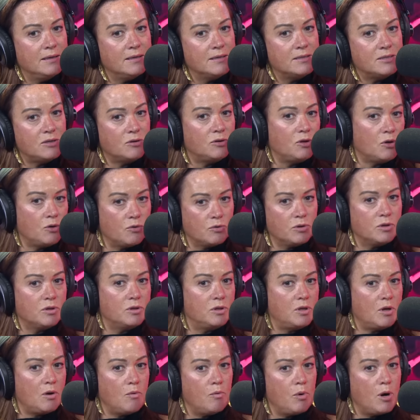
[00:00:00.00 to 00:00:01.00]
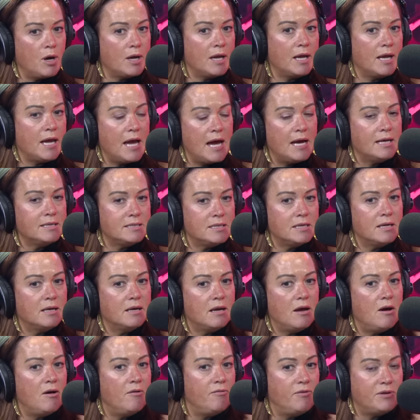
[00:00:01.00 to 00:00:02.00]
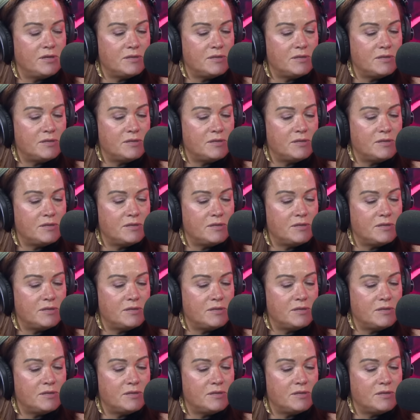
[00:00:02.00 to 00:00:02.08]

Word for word: So they're they're Absolutely. working hand in glove.